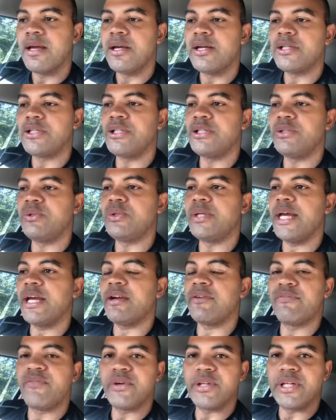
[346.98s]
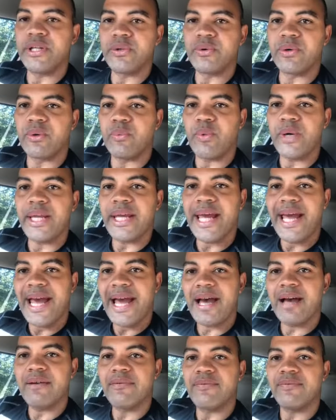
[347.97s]
to get your foot in the door when you
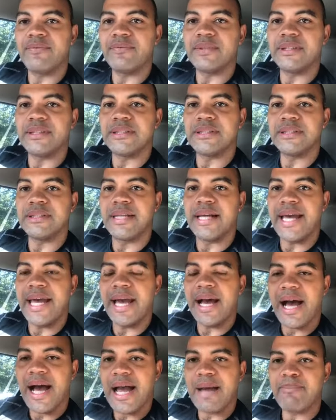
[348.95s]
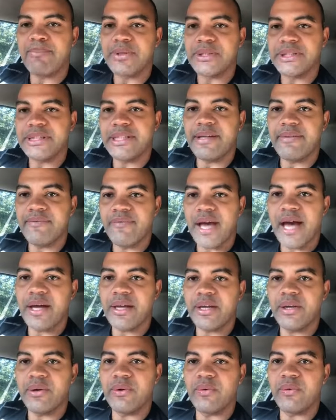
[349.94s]
have a high perceived
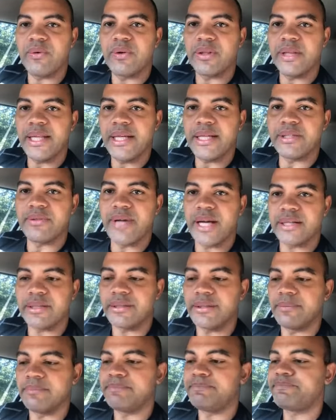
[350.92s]
value lead attractor.